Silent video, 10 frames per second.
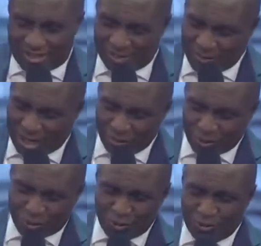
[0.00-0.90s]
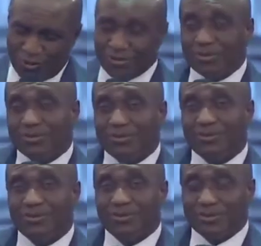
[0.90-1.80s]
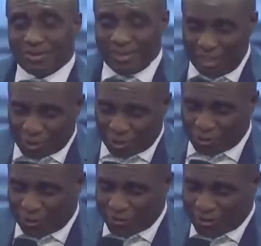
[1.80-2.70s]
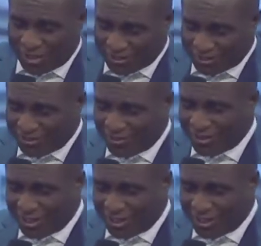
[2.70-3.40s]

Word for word: And in Bible school, he taught us and